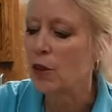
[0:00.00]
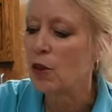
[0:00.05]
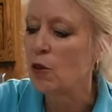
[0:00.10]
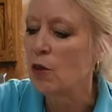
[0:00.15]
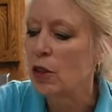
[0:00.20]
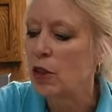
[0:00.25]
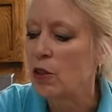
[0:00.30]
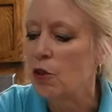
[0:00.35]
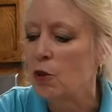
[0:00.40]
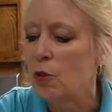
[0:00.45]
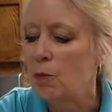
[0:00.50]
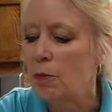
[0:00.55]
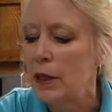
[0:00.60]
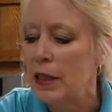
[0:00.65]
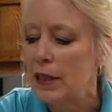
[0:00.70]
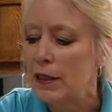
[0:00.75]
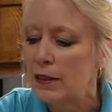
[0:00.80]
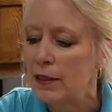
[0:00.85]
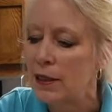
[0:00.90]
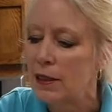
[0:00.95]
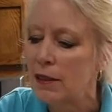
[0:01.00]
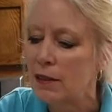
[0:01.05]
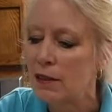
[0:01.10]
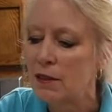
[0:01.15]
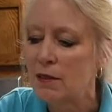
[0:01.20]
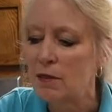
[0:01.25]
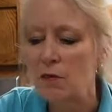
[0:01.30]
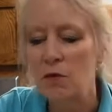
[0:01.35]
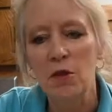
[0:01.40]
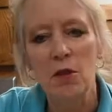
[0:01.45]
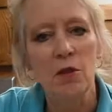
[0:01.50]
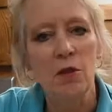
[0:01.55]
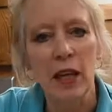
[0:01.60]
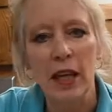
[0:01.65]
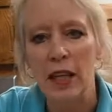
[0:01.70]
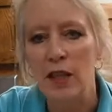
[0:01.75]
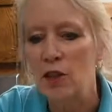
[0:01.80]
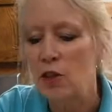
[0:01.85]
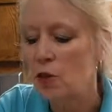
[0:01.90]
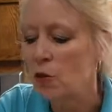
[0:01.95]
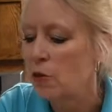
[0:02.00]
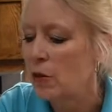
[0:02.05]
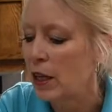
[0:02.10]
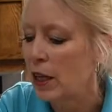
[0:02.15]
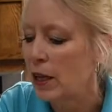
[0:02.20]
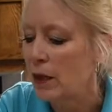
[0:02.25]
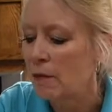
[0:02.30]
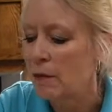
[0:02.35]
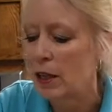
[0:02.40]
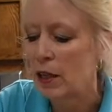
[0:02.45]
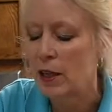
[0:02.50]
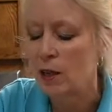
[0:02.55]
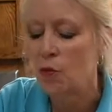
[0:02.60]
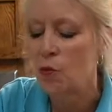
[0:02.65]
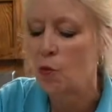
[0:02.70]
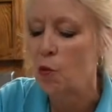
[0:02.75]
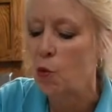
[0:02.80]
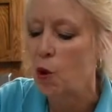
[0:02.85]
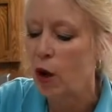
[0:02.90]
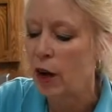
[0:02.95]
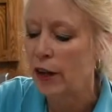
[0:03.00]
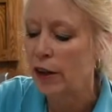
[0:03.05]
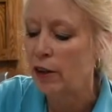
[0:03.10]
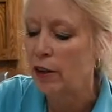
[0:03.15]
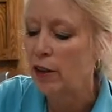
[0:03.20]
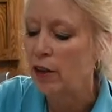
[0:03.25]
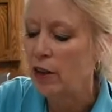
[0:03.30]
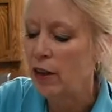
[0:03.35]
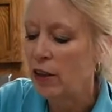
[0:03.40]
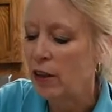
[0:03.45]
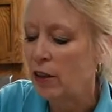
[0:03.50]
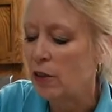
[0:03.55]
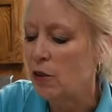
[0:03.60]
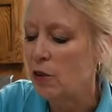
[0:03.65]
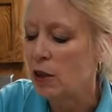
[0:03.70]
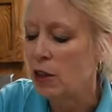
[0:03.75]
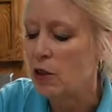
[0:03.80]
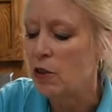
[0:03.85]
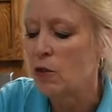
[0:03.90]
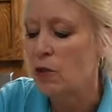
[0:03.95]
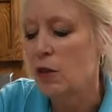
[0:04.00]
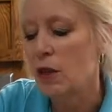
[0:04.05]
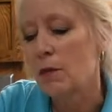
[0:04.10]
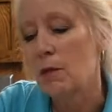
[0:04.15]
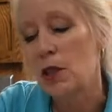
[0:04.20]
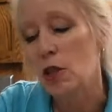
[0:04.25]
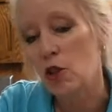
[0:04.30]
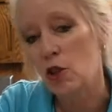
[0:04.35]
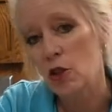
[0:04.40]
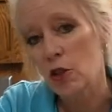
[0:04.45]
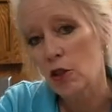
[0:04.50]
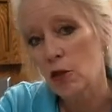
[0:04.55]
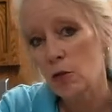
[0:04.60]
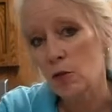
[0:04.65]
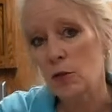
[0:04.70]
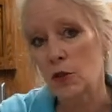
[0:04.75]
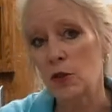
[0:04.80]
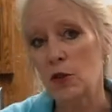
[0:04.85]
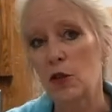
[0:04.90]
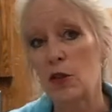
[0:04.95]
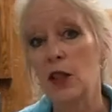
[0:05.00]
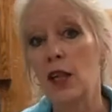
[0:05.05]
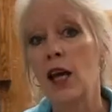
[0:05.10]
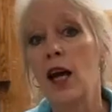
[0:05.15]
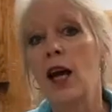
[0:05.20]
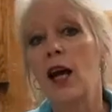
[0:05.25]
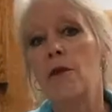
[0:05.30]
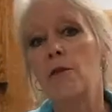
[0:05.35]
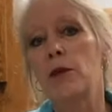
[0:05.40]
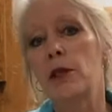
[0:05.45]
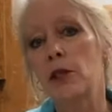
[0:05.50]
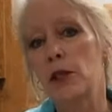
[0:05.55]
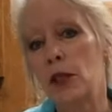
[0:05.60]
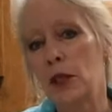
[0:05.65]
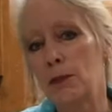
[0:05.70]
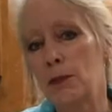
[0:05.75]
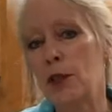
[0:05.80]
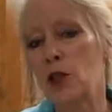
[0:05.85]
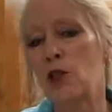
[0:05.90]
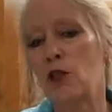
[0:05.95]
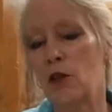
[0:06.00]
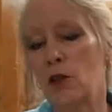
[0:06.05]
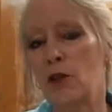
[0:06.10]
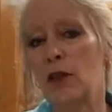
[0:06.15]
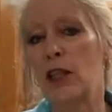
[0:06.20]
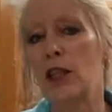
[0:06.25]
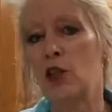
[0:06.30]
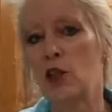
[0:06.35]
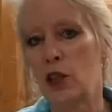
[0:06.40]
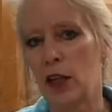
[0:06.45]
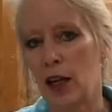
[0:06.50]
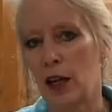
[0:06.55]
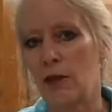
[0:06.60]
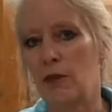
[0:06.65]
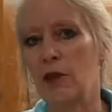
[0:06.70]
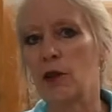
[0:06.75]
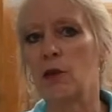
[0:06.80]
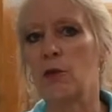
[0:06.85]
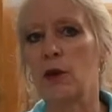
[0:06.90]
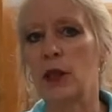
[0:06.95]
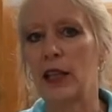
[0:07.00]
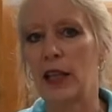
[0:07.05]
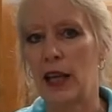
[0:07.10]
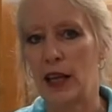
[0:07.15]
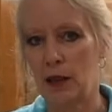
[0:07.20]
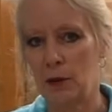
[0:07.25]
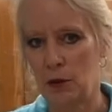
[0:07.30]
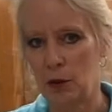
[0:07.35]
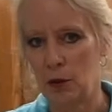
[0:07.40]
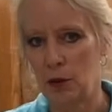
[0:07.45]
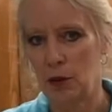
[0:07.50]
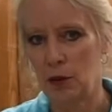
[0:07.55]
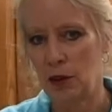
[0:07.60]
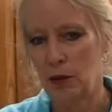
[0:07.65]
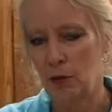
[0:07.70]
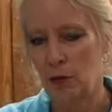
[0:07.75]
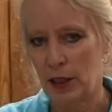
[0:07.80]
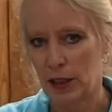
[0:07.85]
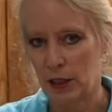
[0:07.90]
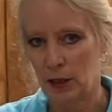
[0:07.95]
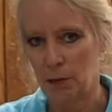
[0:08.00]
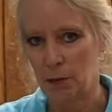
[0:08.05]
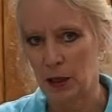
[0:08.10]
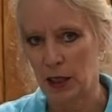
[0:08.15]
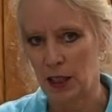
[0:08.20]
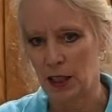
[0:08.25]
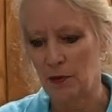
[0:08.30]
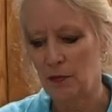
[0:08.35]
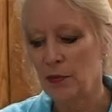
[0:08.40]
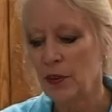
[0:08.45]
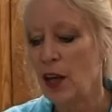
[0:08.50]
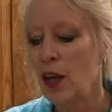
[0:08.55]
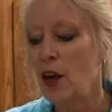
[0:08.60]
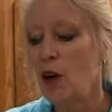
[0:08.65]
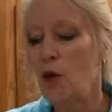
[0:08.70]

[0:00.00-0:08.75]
You can do pieces, you can do them in water, you can do them in juice, but just be sure and check for a reliable recipe.